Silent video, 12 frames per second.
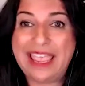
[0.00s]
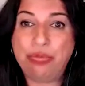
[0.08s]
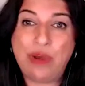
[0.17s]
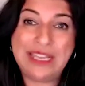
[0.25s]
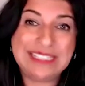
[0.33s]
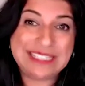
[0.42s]

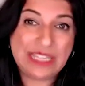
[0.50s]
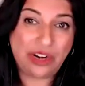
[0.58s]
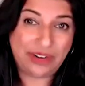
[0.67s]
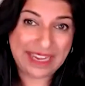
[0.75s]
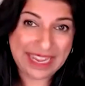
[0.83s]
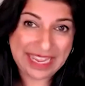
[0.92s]
once
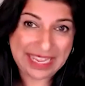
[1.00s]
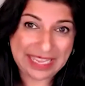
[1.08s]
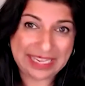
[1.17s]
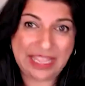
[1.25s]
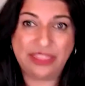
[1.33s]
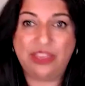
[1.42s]
they're
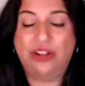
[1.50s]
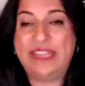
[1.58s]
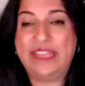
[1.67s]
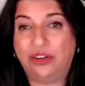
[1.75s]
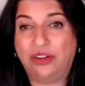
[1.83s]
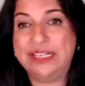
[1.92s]
in, they're
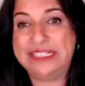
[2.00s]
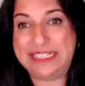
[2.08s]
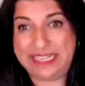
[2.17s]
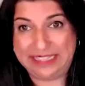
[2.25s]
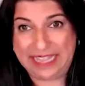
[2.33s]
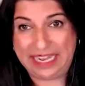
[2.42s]

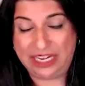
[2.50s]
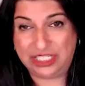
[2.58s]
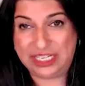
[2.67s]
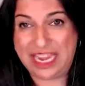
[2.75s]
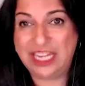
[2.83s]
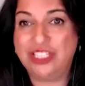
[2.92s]
guaranteed that
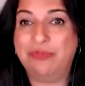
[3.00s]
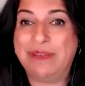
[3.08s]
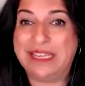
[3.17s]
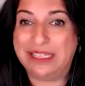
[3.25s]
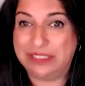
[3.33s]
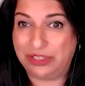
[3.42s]
education
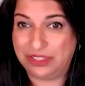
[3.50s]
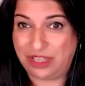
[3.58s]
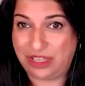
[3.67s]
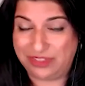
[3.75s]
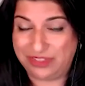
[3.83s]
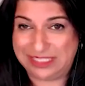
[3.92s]
because they're
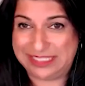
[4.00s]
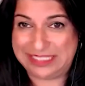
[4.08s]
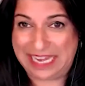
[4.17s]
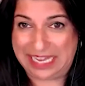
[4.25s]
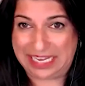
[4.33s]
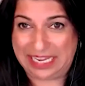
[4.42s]
self
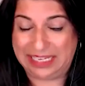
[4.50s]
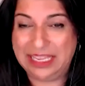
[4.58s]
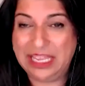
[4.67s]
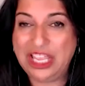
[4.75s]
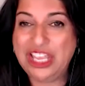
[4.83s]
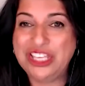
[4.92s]
sustaining.
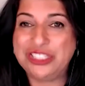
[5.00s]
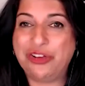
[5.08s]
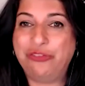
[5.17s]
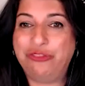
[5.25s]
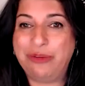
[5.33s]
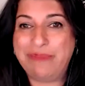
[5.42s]
So
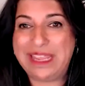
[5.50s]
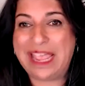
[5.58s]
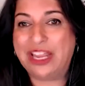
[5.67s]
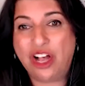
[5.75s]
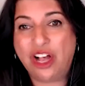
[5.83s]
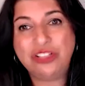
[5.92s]
for me,
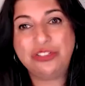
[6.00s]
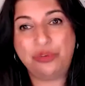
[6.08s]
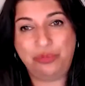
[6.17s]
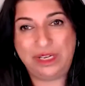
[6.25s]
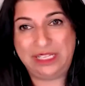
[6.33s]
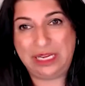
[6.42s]
I also
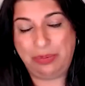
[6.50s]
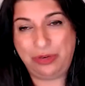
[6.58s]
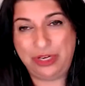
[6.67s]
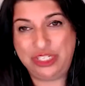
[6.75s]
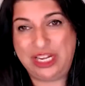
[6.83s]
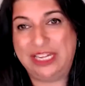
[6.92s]
really
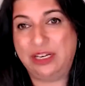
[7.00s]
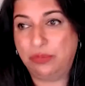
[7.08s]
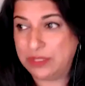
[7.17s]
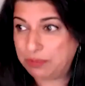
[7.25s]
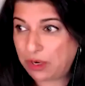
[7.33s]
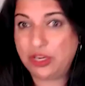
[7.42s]
appreciate, and it
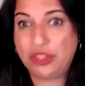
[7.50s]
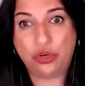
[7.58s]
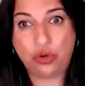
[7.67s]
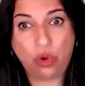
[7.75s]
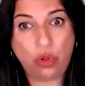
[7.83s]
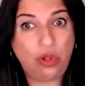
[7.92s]
was part of the
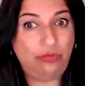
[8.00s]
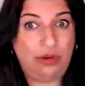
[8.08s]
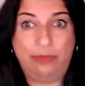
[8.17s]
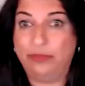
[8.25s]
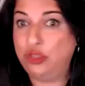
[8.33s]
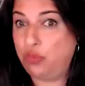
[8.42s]
goal
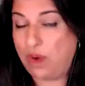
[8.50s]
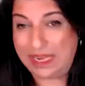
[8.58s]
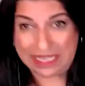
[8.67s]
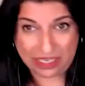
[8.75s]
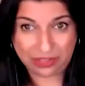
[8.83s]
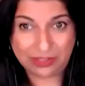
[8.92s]
from
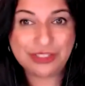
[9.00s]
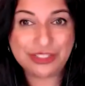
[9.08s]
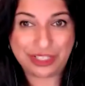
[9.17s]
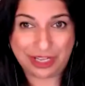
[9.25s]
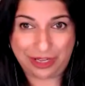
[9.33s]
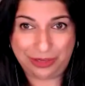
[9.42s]
20 years
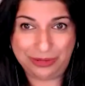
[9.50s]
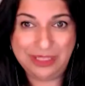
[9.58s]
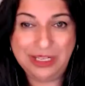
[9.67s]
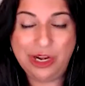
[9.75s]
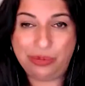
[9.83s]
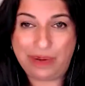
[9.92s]
ago,
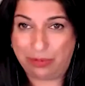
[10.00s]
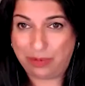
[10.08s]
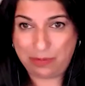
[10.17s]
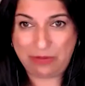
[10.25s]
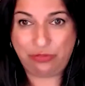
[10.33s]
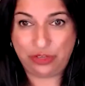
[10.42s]
right when
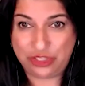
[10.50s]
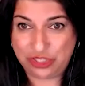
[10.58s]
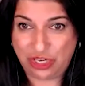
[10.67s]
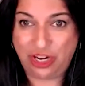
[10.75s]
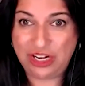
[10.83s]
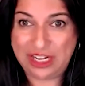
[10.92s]
we first
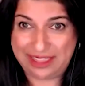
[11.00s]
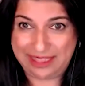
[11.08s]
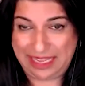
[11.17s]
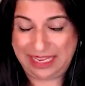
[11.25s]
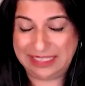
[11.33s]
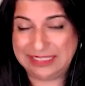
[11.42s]
started
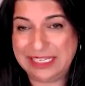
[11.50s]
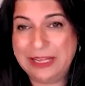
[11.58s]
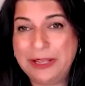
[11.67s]
this,